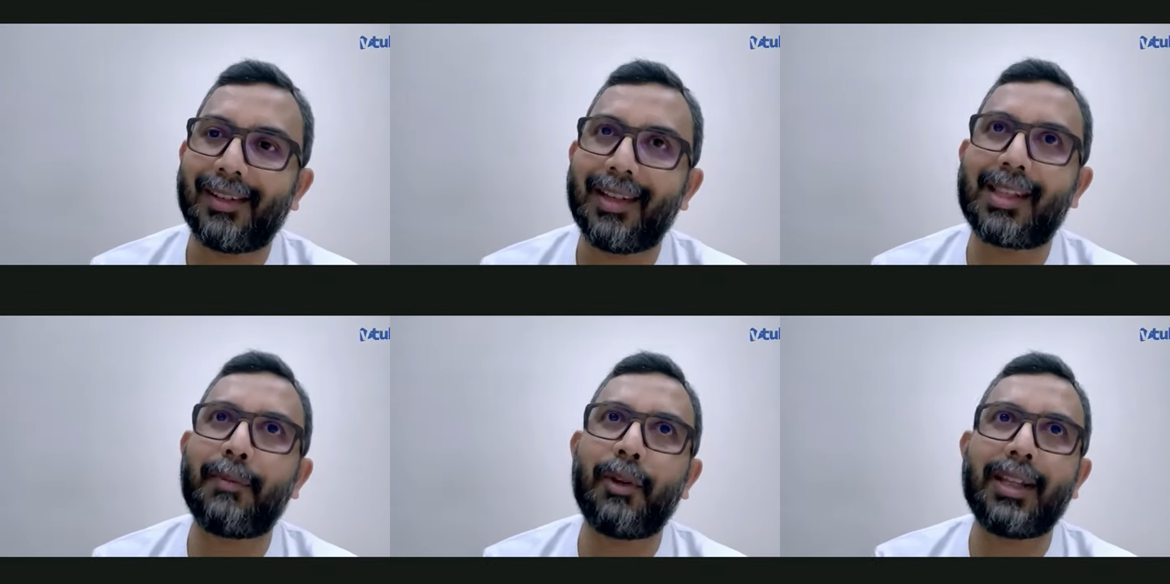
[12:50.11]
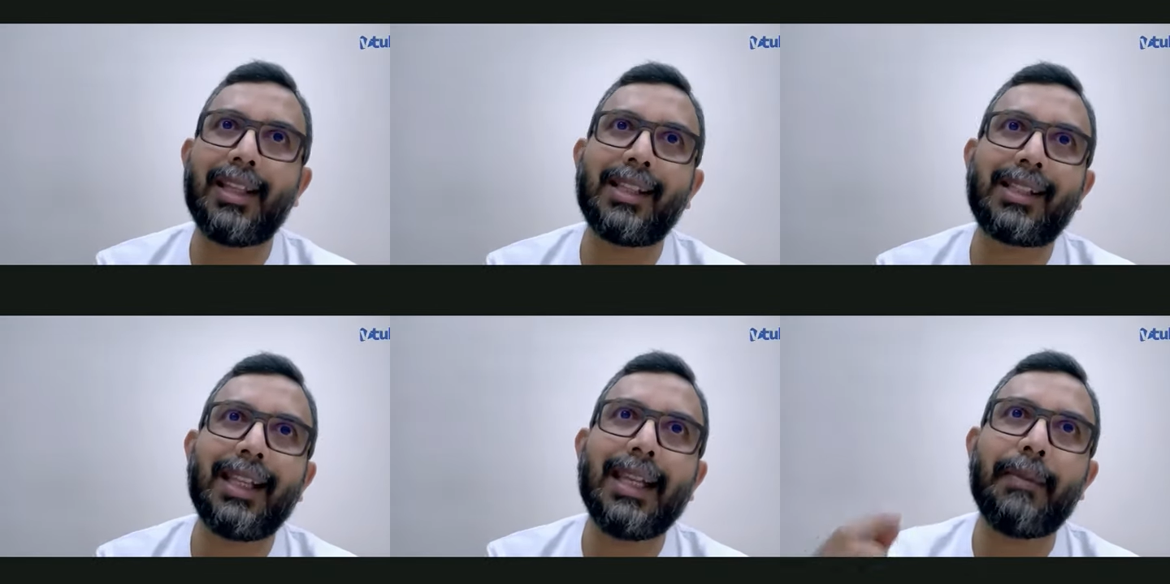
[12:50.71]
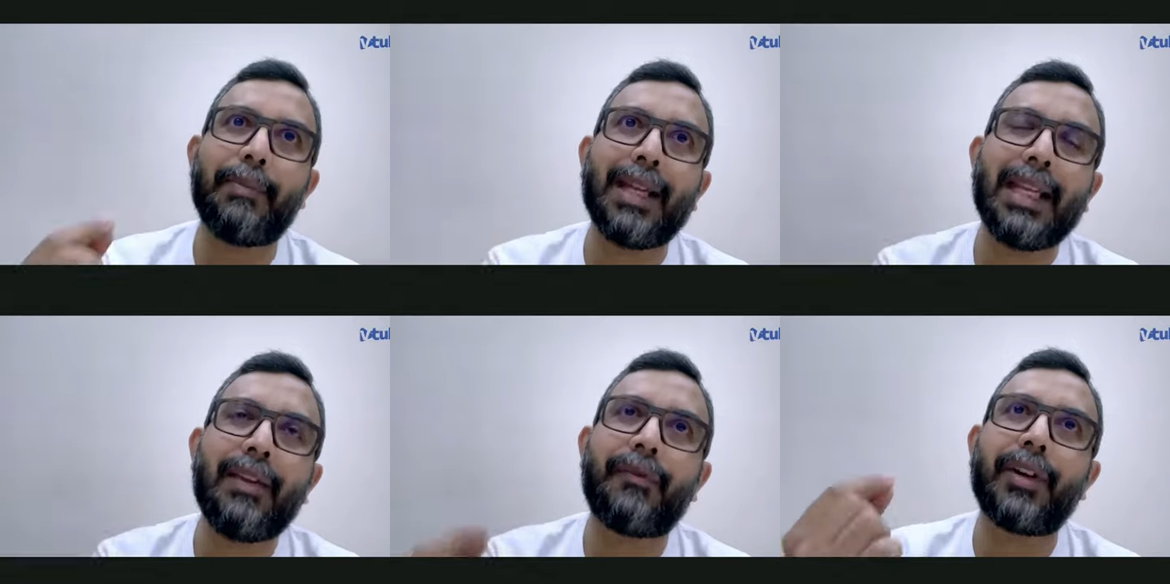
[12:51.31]
It's about instilling
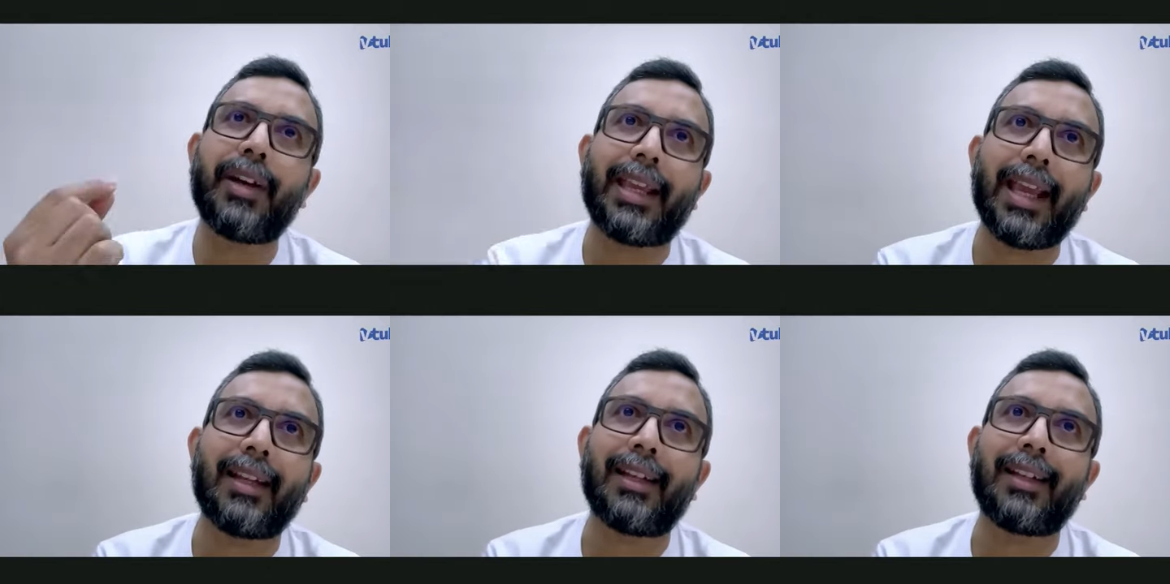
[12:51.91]
belief again